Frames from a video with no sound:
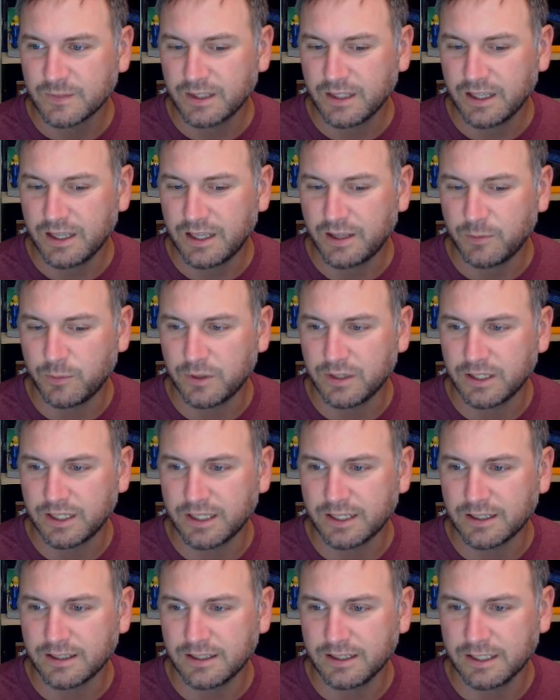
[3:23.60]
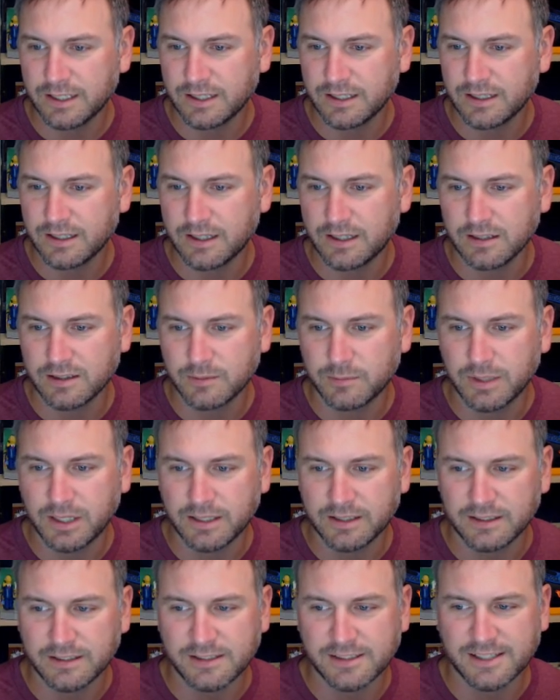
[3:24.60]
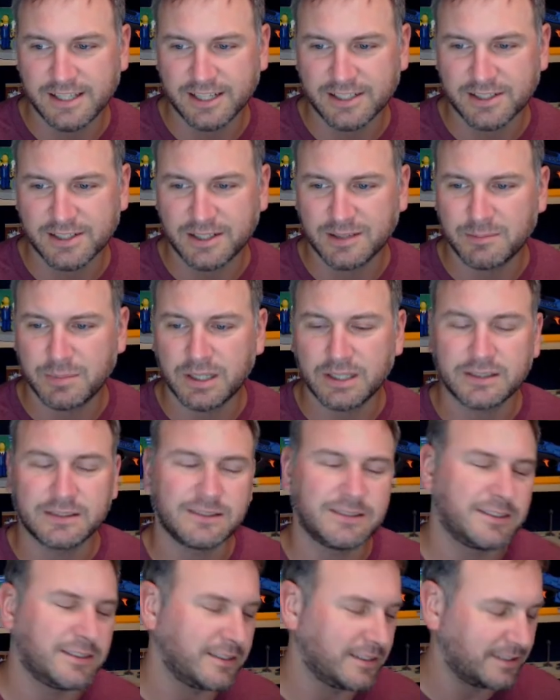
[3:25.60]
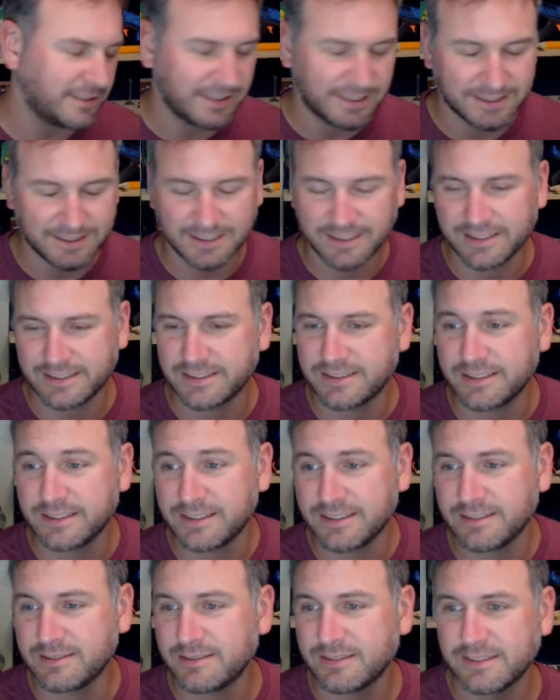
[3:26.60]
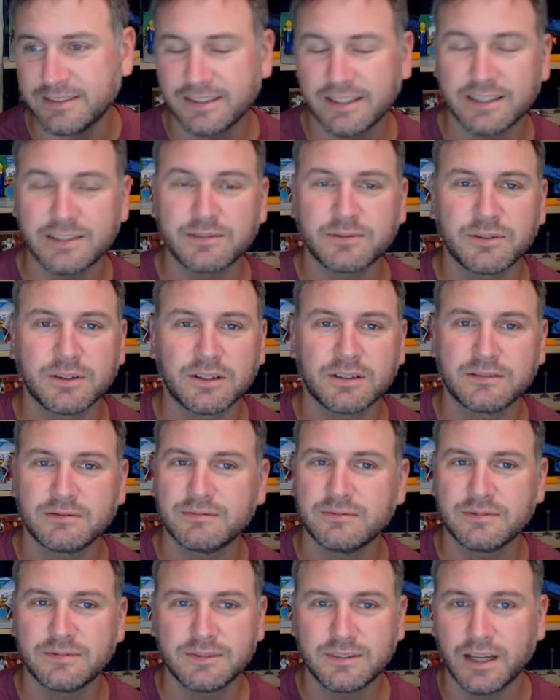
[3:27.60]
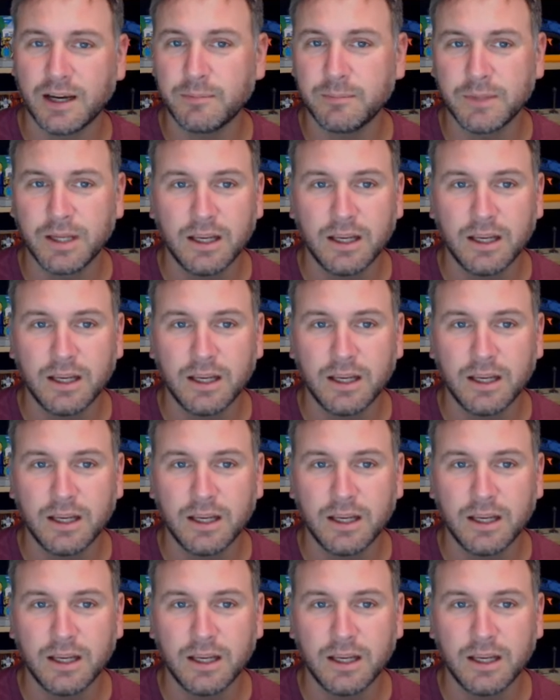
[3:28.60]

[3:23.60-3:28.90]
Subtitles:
And when I click on the button, this is actually a button. That's for dumb.